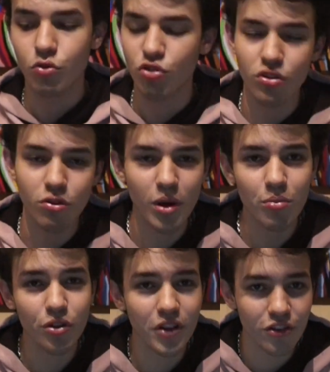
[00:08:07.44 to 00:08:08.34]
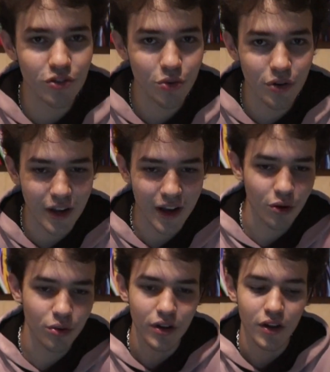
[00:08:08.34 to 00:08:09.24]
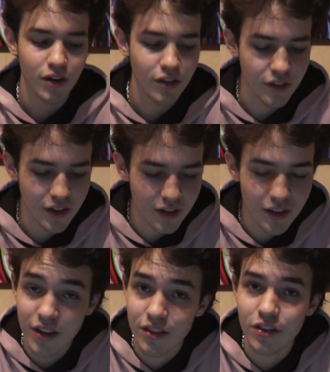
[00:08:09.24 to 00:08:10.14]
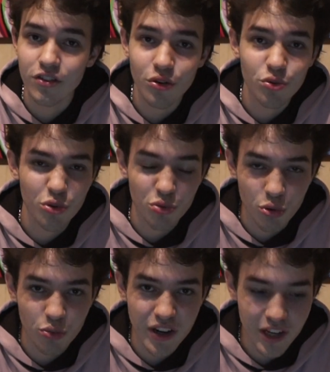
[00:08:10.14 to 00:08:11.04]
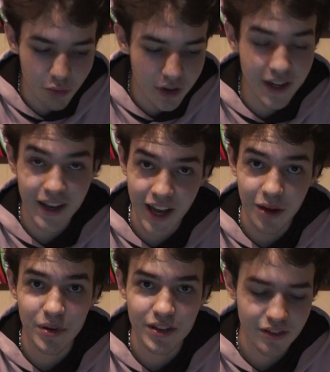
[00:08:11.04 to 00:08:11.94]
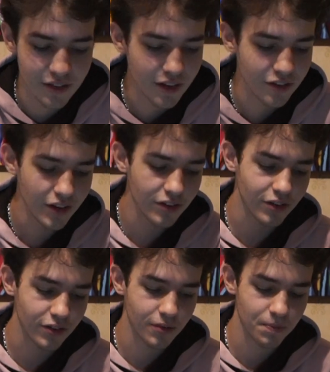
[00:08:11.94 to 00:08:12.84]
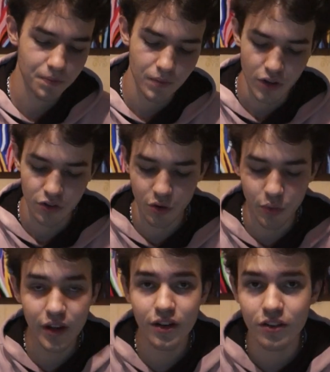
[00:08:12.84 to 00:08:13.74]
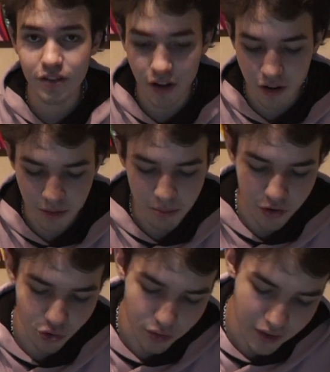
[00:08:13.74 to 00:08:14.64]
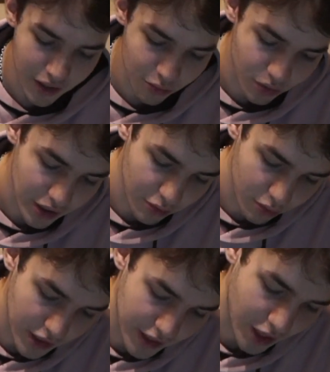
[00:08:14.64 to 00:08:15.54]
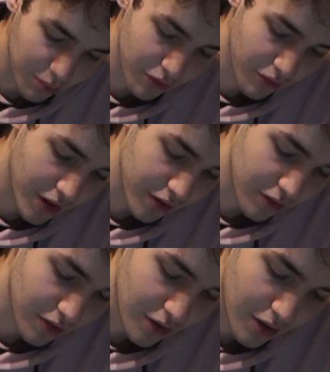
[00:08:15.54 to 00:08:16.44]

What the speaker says: do you remember in that story how the children were really happy to see Jesus? So we're going to start by drawing a really happy face.